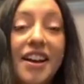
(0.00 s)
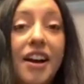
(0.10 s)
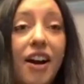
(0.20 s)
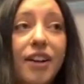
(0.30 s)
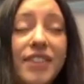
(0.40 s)

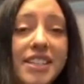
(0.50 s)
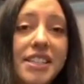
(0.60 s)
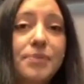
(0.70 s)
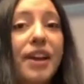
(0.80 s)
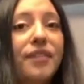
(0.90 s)
Harvey's
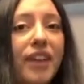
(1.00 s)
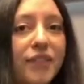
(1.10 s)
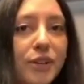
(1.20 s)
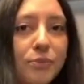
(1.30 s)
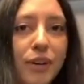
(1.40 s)
is my
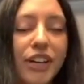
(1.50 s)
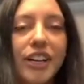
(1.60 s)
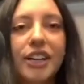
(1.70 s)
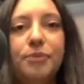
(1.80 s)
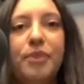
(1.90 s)
favorite
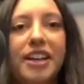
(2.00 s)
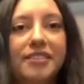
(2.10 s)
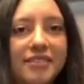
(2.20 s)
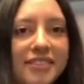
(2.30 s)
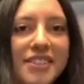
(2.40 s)
burger,
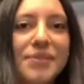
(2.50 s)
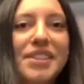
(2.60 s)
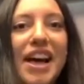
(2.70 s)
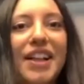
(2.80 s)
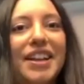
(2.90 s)
but don't
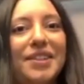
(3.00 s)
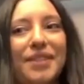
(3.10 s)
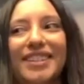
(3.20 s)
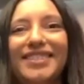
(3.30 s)
tell anyone.